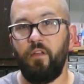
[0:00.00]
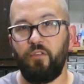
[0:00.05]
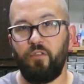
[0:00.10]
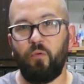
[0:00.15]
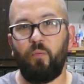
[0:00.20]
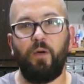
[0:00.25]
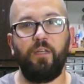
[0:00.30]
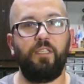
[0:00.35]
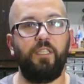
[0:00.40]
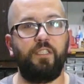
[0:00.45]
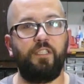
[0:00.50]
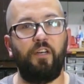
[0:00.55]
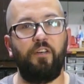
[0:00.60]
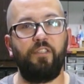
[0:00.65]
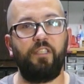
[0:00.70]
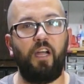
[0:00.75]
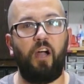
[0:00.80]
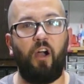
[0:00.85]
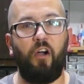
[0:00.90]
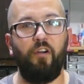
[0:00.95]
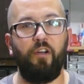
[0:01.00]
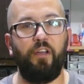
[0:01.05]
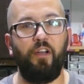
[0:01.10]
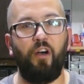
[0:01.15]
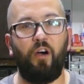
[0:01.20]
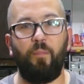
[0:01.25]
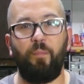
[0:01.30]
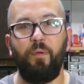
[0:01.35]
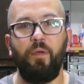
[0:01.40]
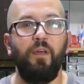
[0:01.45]
So once it starts to harden
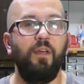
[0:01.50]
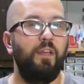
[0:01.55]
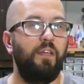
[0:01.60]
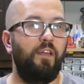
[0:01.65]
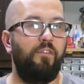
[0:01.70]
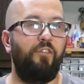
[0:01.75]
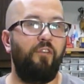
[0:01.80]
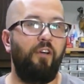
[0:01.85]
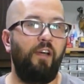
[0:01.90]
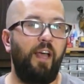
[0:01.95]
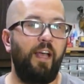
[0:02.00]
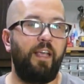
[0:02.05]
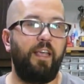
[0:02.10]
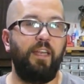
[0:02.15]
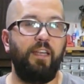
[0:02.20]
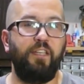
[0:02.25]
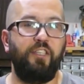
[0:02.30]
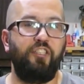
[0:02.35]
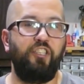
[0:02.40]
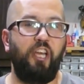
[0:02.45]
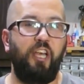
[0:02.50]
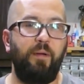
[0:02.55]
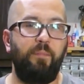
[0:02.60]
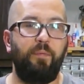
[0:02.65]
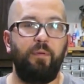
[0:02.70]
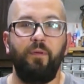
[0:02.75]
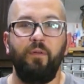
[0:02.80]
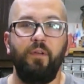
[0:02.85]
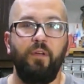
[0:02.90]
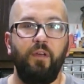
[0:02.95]
up, if you're not getting a
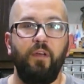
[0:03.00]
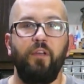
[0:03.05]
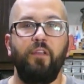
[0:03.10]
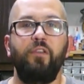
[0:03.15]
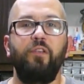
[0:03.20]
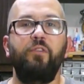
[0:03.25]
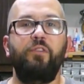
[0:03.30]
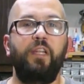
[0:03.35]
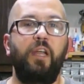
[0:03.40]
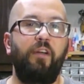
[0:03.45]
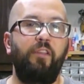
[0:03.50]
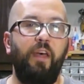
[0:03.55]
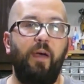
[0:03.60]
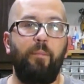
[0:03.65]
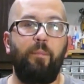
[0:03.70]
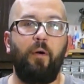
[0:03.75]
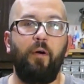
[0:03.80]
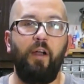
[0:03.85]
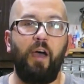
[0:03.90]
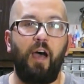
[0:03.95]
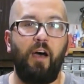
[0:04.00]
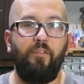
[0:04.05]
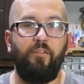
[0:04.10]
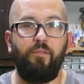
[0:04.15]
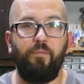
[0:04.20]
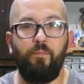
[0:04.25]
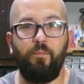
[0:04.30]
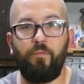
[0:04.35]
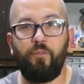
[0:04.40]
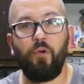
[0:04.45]
shape, you tear that part
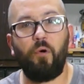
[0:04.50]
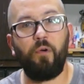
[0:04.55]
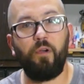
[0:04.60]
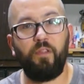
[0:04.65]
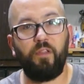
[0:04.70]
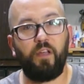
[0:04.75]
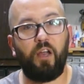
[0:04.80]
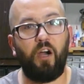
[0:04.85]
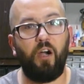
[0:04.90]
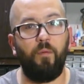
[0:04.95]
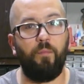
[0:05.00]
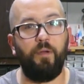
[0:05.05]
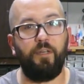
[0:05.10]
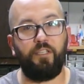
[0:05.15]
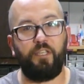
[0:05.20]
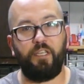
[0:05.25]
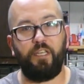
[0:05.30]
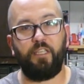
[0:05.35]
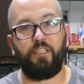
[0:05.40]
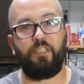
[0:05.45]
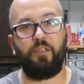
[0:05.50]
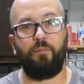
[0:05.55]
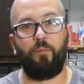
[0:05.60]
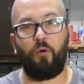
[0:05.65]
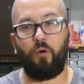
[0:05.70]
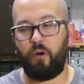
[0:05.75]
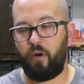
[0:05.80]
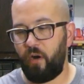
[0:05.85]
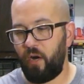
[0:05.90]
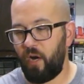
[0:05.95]
off, throw it in the garbage, and get some
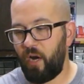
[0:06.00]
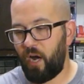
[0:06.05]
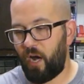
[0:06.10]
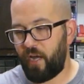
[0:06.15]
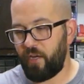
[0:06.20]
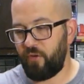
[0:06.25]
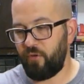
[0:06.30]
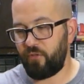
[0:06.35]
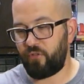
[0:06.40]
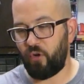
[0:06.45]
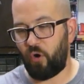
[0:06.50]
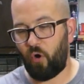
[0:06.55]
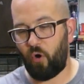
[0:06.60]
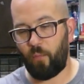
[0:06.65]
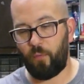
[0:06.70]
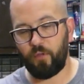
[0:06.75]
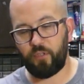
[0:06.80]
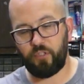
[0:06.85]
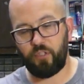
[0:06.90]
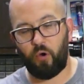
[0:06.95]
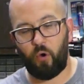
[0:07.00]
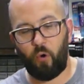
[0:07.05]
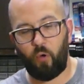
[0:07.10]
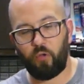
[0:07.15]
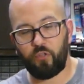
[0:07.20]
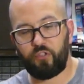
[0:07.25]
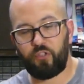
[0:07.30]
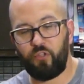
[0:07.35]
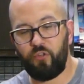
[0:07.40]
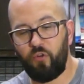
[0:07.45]
more. I used almost the
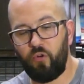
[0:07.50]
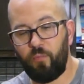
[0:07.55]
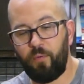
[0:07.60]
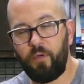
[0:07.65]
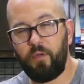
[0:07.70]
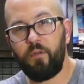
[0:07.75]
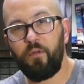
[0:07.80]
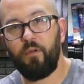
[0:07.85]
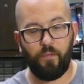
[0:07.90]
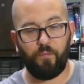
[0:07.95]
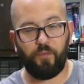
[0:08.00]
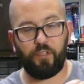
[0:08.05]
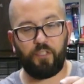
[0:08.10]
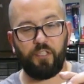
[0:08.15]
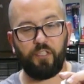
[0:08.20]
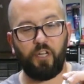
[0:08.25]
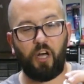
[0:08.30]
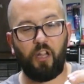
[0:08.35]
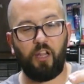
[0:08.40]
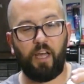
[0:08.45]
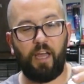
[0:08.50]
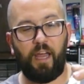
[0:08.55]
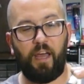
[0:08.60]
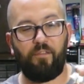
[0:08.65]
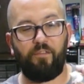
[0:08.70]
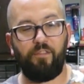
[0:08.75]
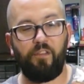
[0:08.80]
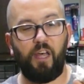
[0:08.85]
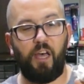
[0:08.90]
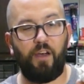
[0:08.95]
whole tube. This is all I
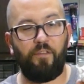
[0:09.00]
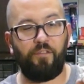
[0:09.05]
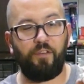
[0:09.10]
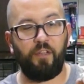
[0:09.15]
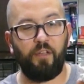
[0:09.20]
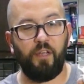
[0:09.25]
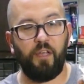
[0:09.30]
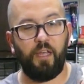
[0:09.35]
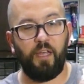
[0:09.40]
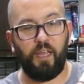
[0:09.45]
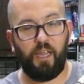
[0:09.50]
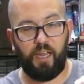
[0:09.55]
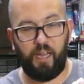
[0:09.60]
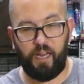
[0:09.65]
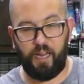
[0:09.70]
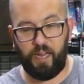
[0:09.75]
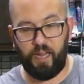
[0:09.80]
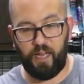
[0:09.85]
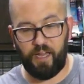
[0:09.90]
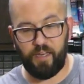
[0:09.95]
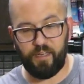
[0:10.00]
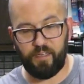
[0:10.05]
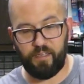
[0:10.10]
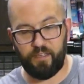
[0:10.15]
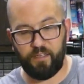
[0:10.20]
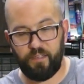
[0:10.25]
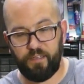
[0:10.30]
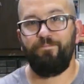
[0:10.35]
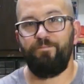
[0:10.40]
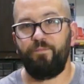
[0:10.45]
have left,
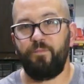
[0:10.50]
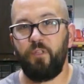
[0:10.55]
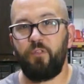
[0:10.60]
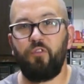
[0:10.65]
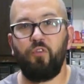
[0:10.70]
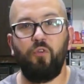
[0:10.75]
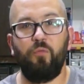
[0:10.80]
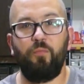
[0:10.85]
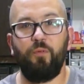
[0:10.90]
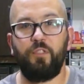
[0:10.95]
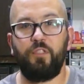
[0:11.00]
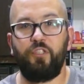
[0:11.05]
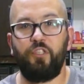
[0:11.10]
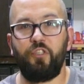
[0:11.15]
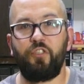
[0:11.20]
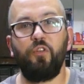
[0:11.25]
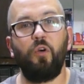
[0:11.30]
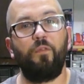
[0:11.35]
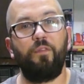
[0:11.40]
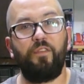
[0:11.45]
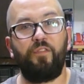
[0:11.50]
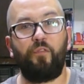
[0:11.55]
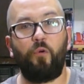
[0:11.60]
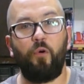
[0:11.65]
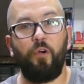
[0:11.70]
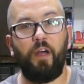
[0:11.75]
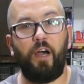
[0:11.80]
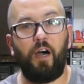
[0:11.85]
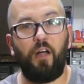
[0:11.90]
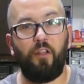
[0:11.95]
and the tube was just over
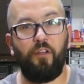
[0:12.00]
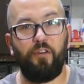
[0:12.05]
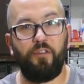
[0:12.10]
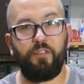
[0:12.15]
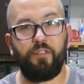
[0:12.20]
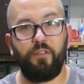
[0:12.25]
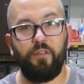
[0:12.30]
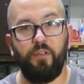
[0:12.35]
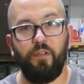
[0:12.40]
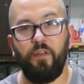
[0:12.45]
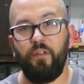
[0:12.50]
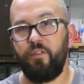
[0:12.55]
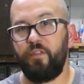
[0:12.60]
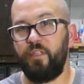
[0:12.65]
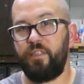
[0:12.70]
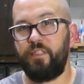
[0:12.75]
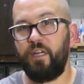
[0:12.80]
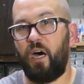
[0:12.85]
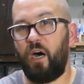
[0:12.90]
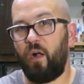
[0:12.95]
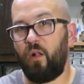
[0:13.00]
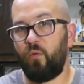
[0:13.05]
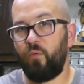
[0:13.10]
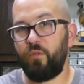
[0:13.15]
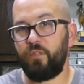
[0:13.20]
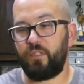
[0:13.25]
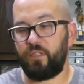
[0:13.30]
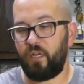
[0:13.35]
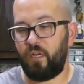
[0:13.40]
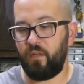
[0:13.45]
$4. The dowel
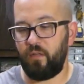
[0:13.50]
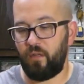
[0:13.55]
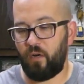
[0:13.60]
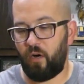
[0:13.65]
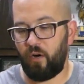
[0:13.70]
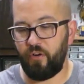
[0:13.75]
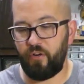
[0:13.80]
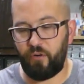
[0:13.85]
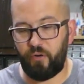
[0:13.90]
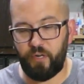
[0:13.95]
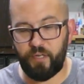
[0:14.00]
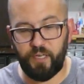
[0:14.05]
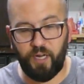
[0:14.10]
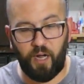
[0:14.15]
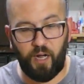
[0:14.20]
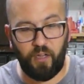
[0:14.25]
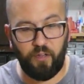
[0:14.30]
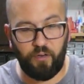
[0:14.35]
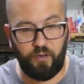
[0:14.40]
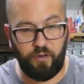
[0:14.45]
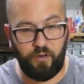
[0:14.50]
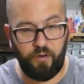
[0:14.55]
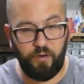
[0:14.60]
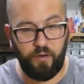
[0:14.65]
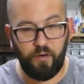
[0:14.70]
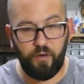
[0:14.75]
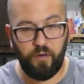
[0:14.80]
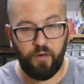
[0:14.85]
was under $1.